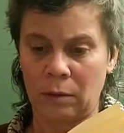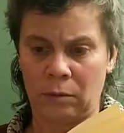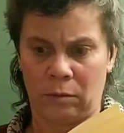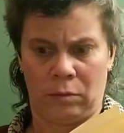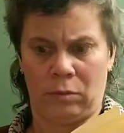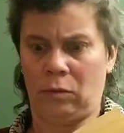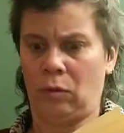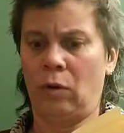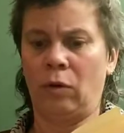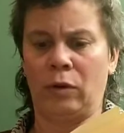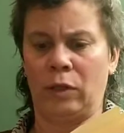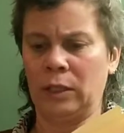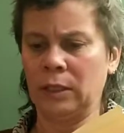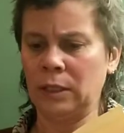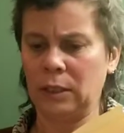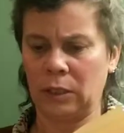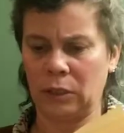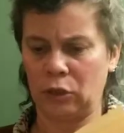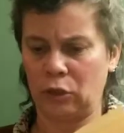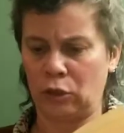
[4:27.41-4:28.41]
"Oh,
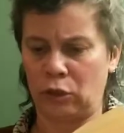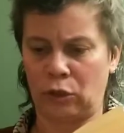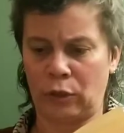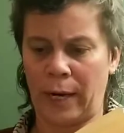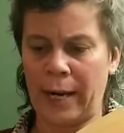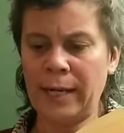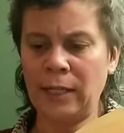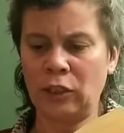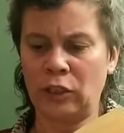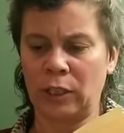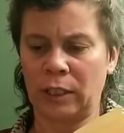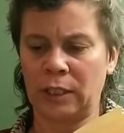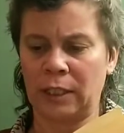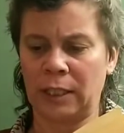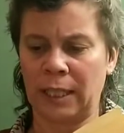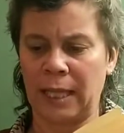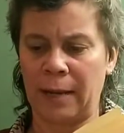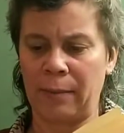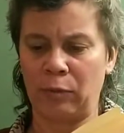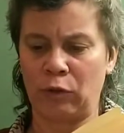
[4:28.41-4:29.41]
this is strange,"
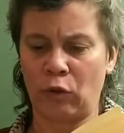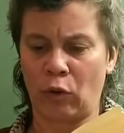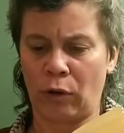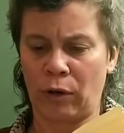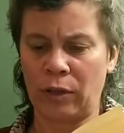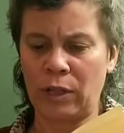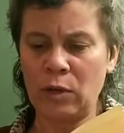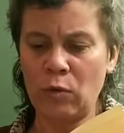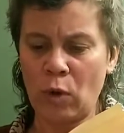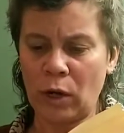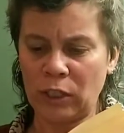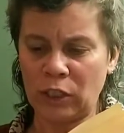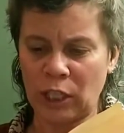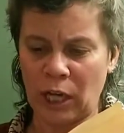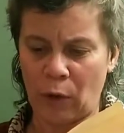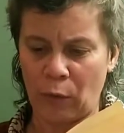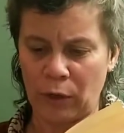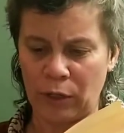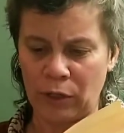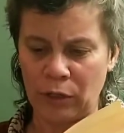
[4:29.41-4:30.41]
exclaimed Dorothy. "What
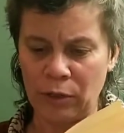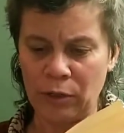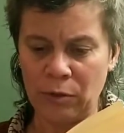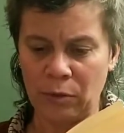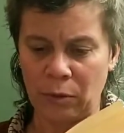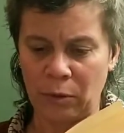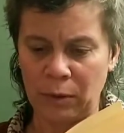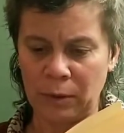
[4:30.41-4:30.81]
shall we do?"